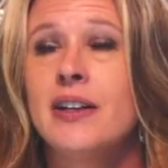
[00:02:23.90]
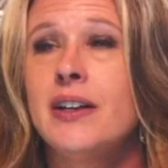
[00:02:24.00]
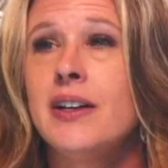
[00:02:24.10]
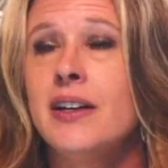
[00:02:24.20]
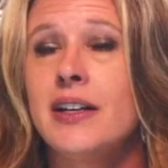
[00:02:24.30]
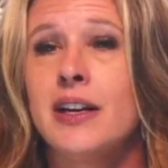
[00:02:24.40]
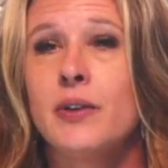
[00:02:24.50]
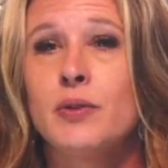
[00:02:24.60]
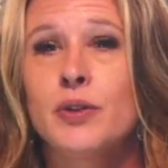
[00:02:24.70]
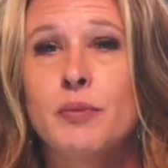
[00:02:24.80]
you know,
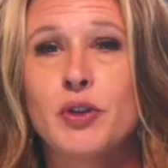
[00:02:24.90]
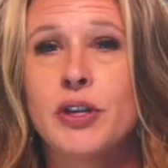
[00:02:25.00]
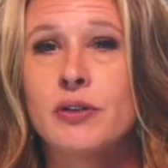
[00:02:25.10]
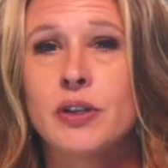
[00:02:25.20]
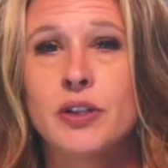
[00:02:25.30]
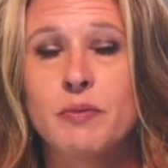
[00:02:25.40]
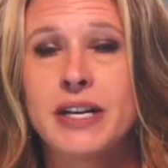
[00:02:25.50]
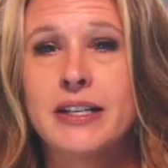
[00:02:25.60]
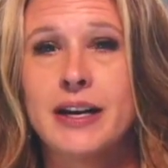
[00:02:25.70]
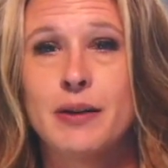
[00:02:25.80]
Scripture tells us so many
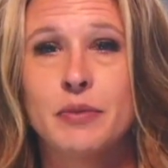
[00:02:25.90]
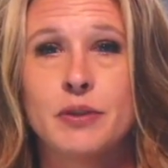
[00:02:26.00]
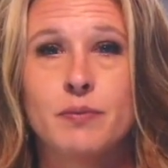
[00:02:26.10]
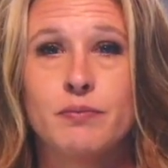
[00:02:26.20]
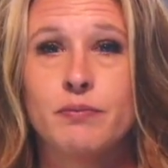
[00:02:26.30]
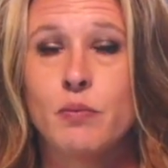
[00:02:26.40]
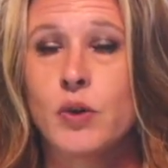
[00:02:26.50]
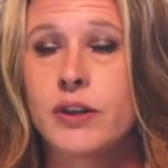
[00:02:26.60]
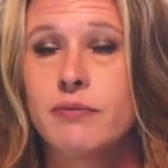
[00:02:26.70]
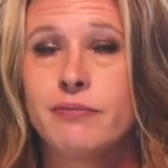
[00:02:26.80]
times, more
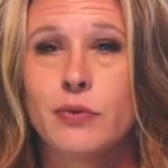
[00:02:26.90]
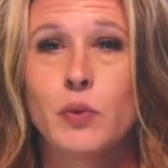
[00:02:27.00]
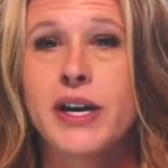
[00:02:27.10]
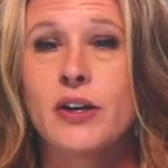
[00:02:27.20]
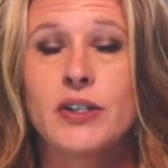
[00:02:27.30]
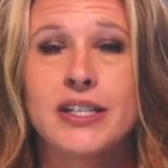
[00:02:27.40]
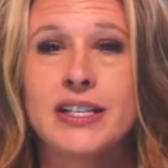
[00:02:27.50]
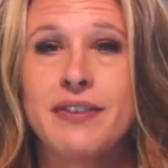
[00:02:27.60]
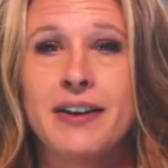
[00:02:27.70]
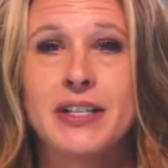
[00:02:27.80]
than three hundred
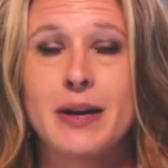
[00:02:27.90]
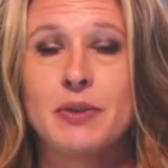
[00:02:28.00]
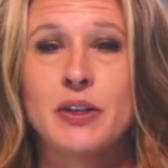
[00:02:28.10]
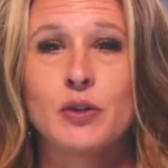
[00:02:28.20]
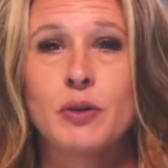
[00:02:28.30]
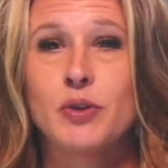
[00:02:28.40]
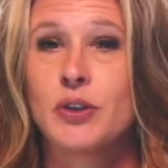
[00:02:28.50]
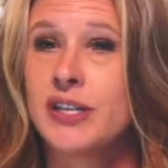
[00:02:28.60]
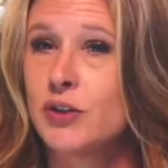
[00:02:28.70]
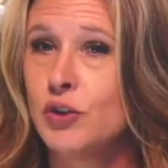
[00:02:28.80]
sixty-five times in the Scripture,
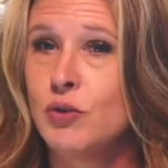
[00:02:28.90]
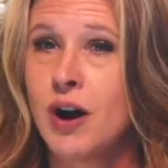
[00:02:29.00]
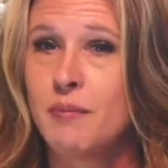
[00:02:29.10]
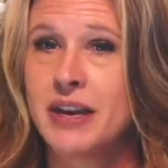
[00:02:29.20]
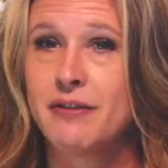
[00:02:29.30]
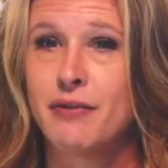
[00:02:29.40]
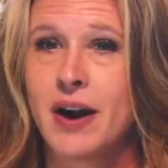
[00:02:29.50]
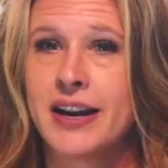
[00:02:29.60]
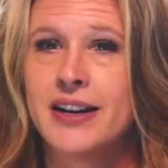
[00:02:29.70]
says, do not be afraid.